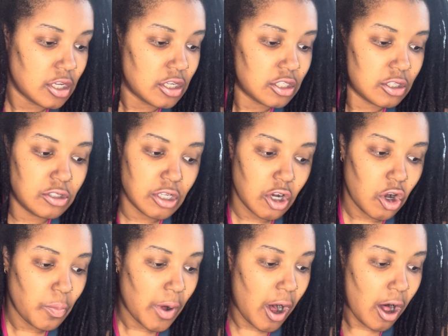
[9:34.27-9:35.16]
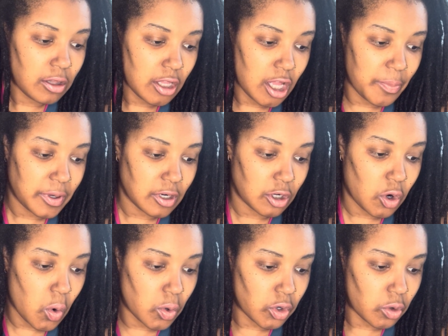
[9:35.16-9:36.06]
You don't ball up in a
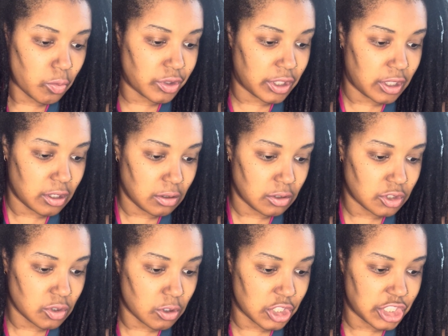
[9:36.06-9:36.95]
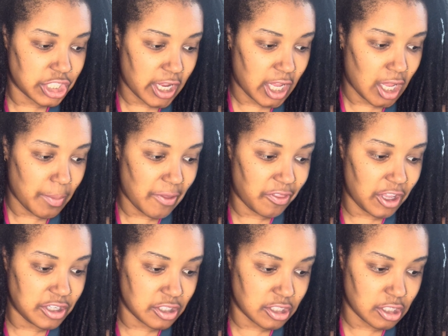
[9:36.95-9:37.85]
corner with guilt or shame at
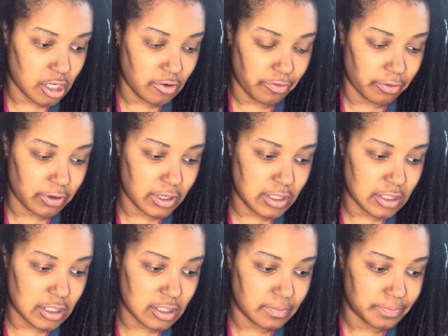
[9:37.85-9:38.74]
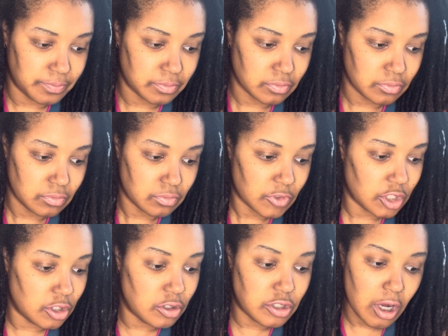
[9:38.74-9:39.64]
these discoveries.
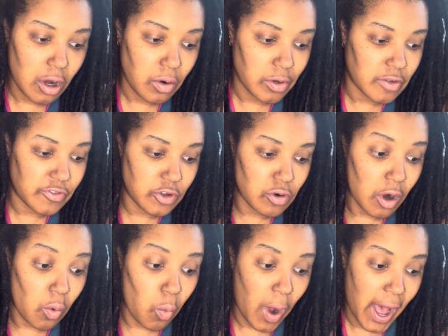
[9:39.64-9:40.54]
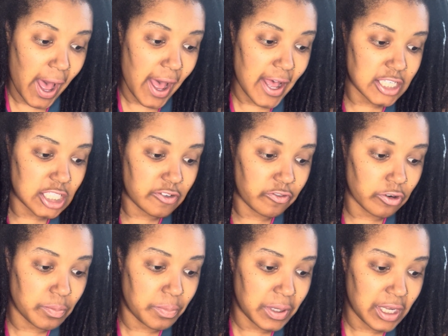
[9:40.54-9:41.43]
You don't, if you are wise,
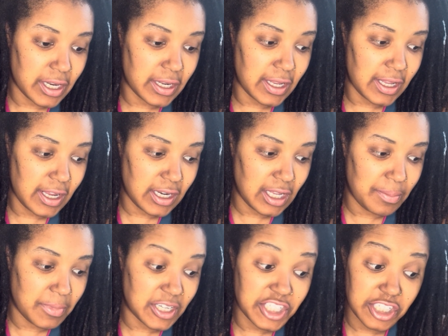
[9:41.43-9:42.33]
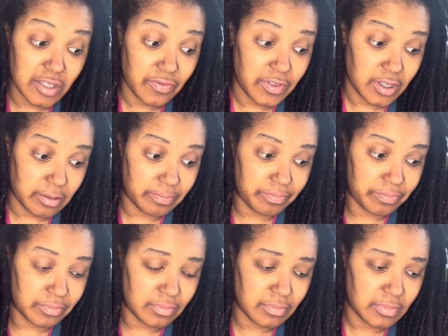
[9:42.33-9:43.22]
forbid any mention of them.
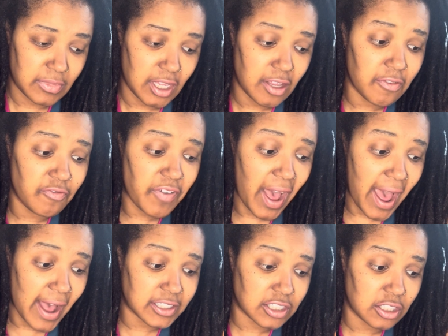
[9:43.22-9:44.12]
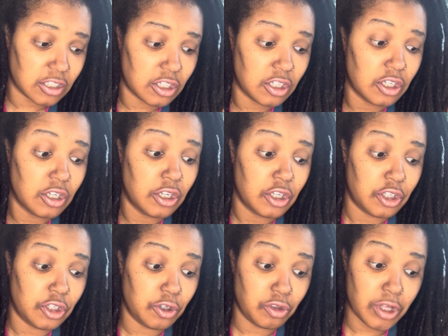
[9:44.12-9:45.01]
In fact,
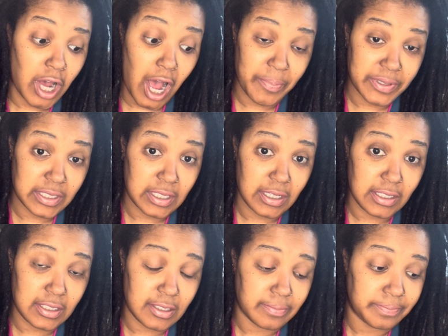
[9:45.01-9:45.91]
you do the opposite.